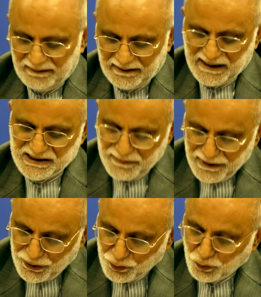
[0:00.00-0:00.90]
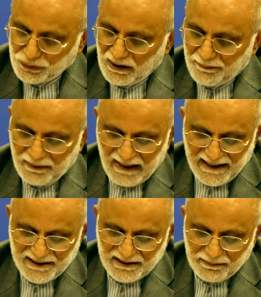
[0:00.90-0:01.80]
The Kashmiri youth are
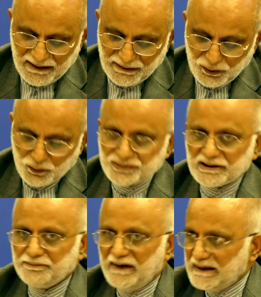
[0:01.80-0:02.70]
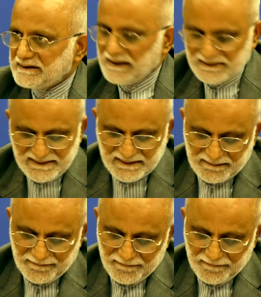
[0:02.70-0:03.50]
blinded by the use of pellet guns.